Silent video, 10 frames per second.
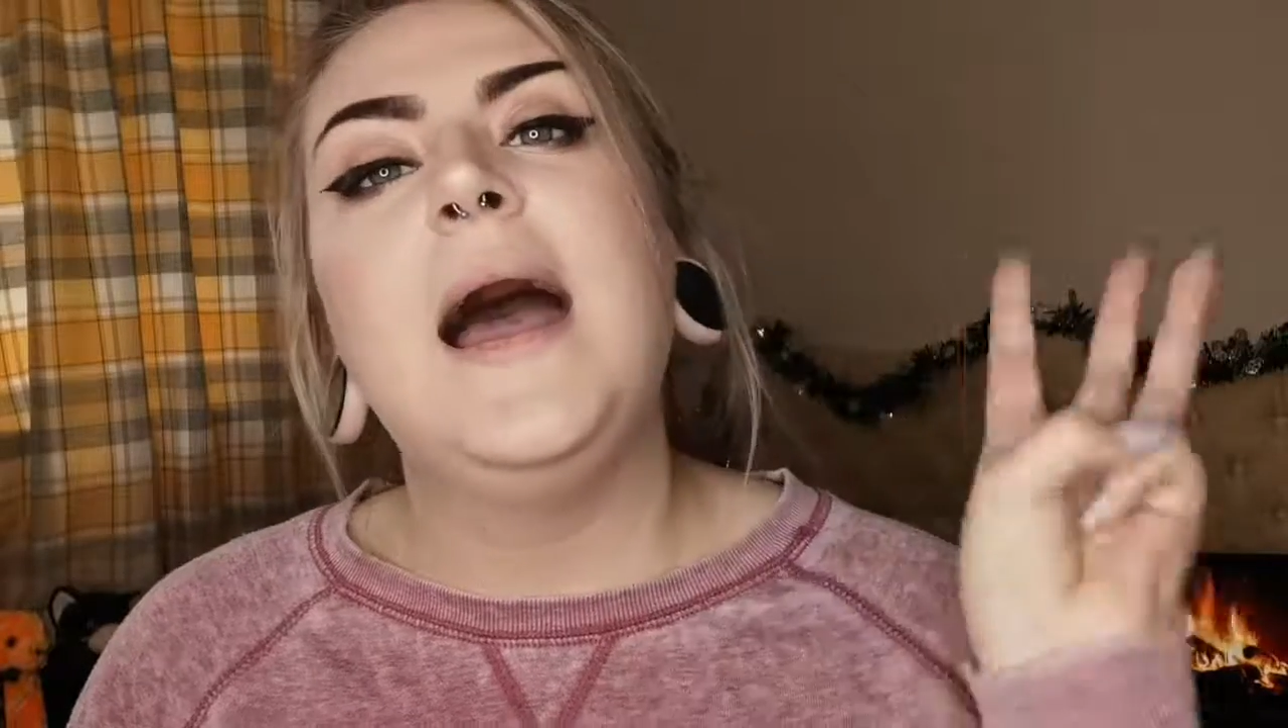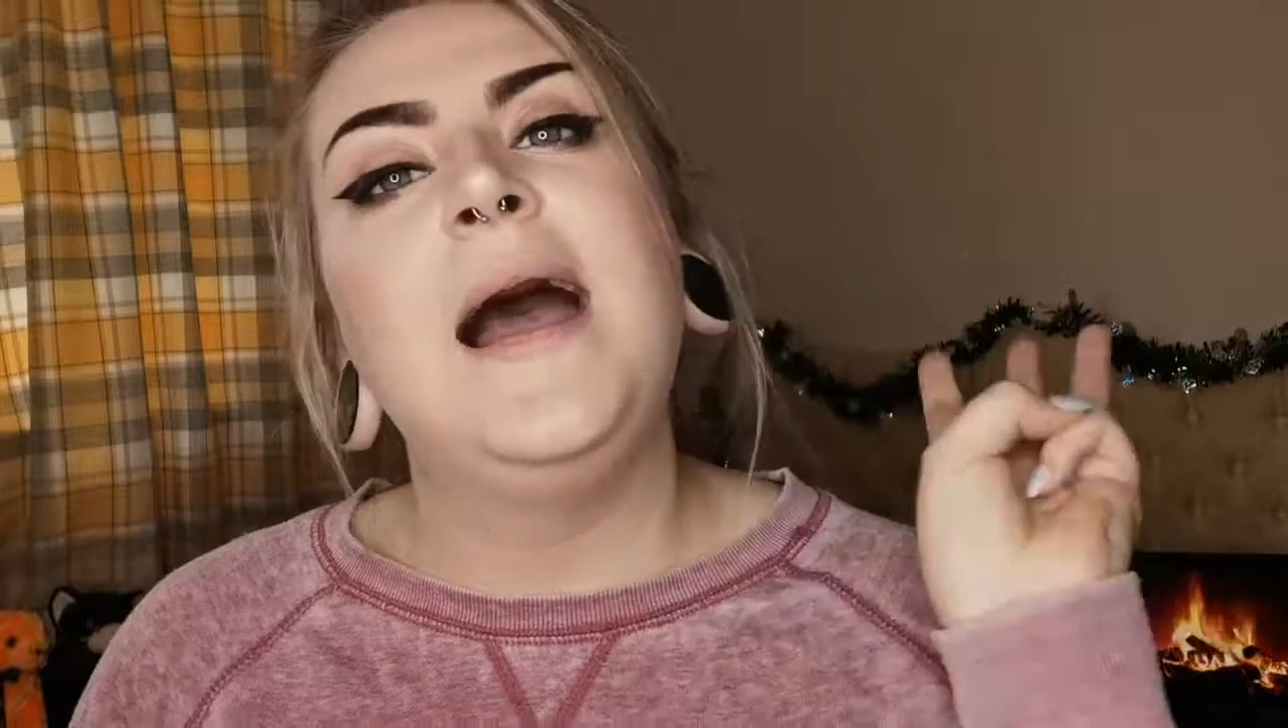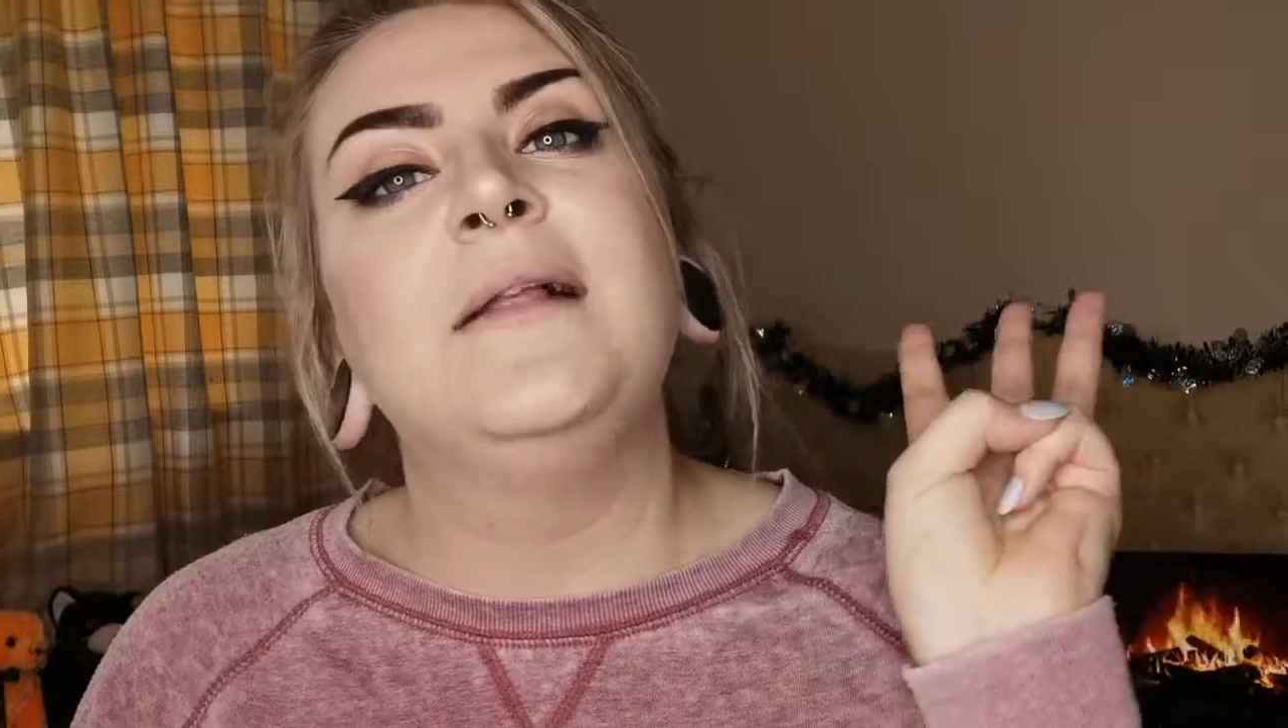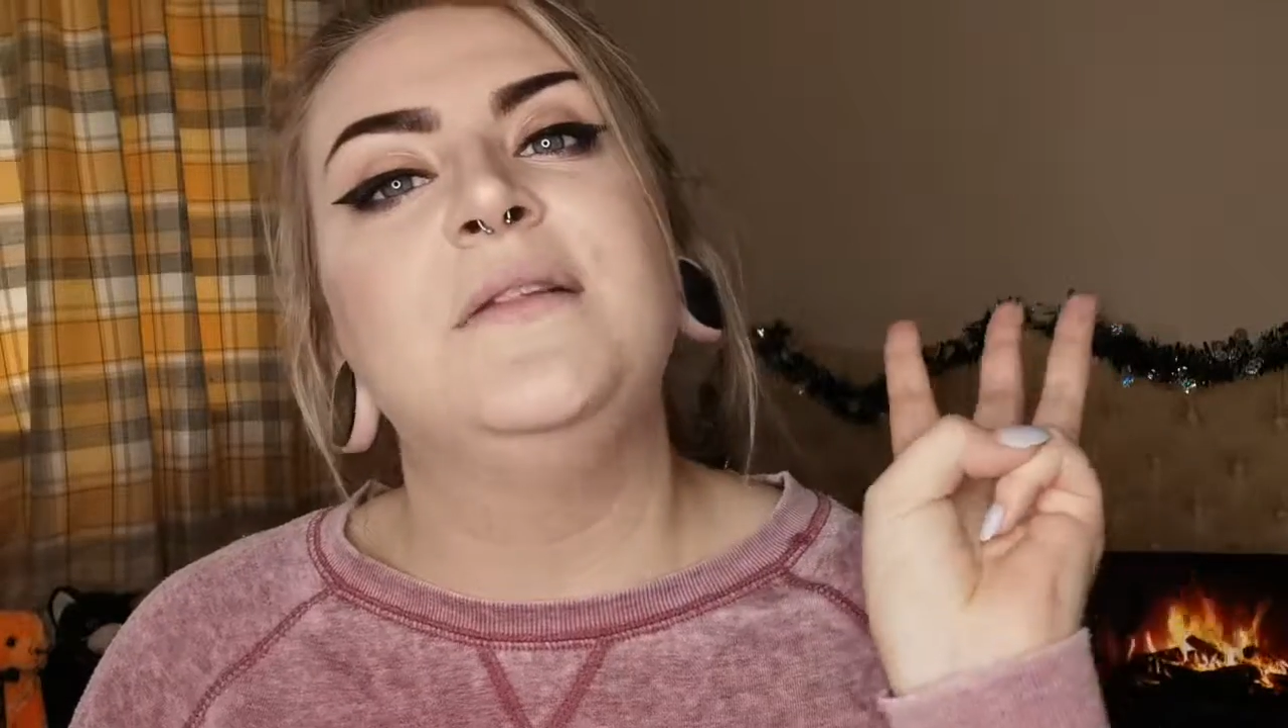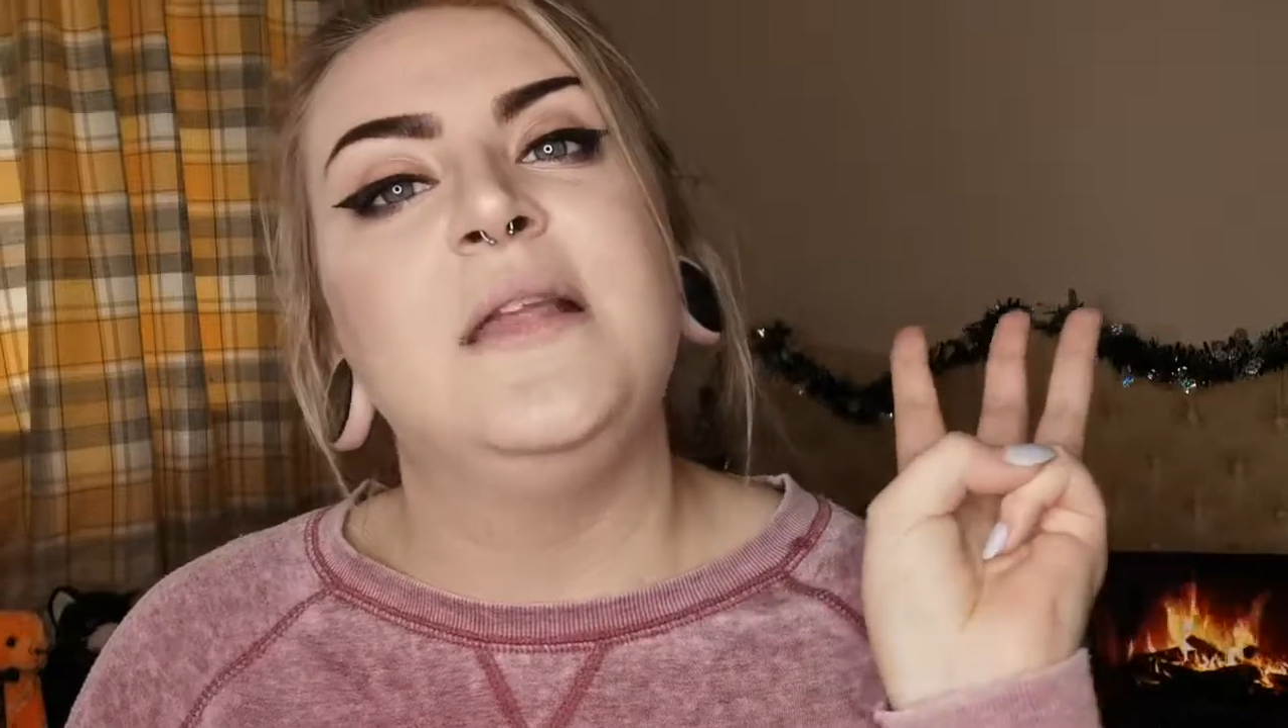
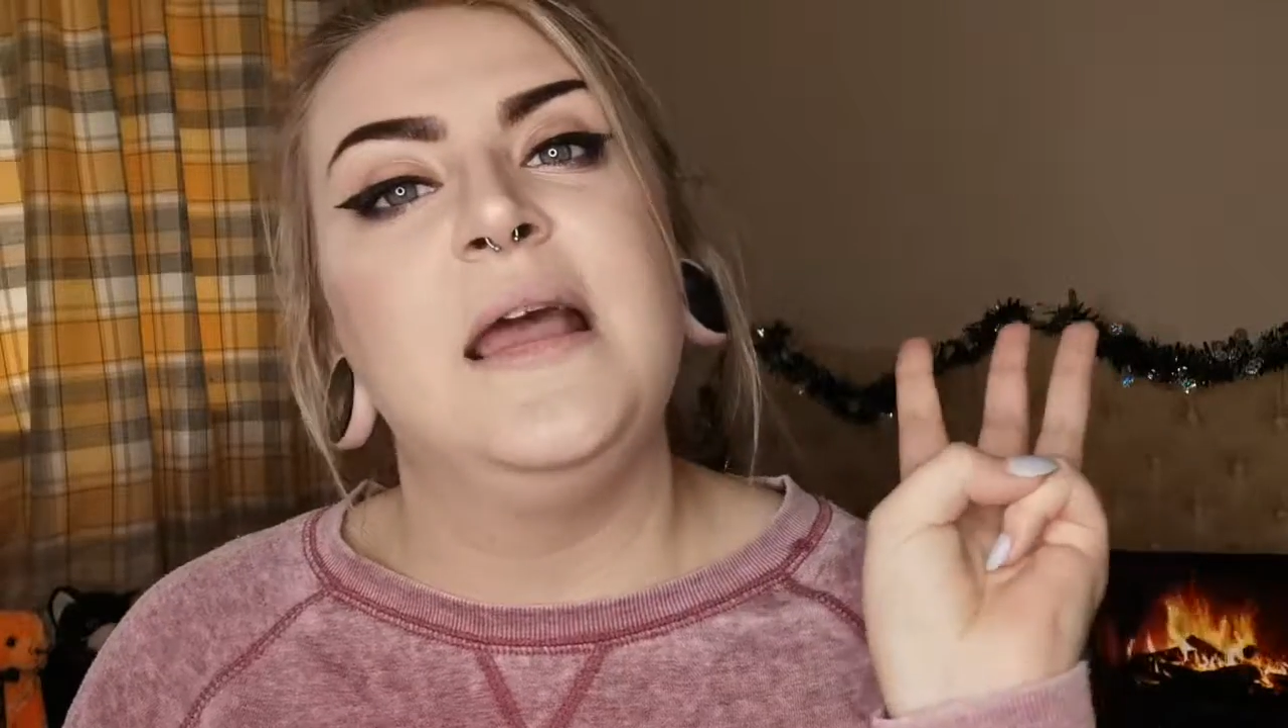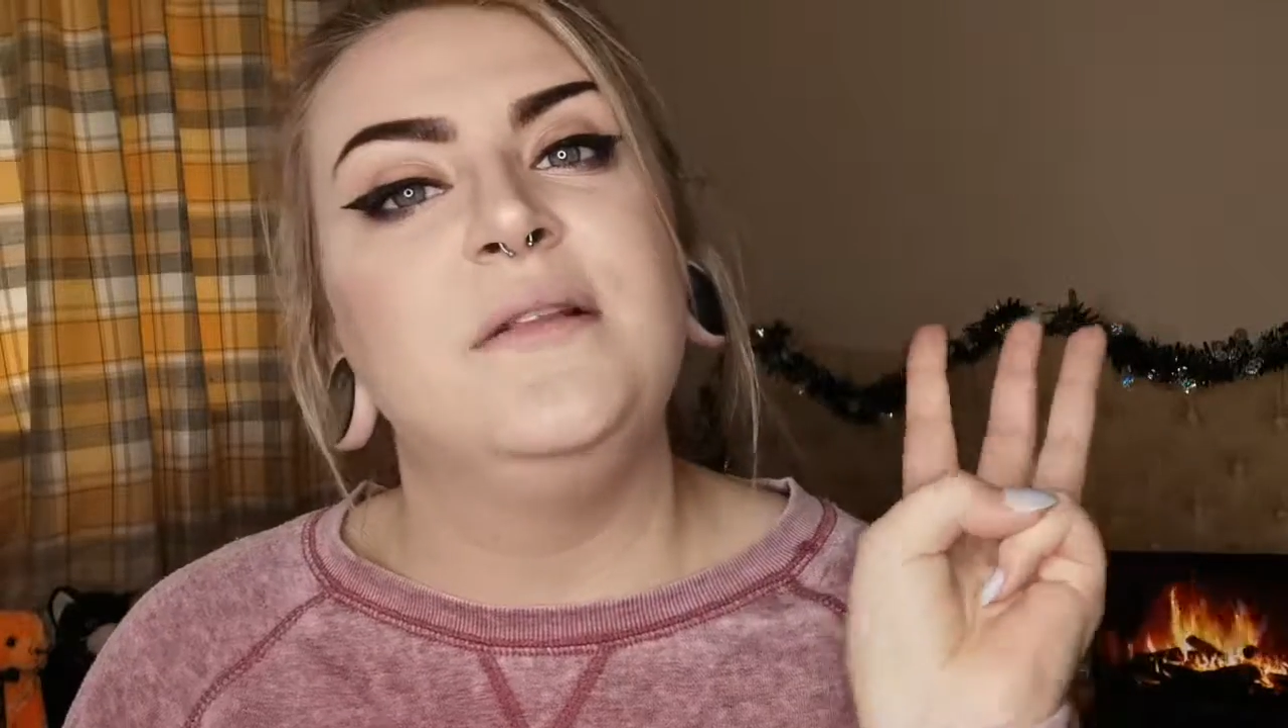and stay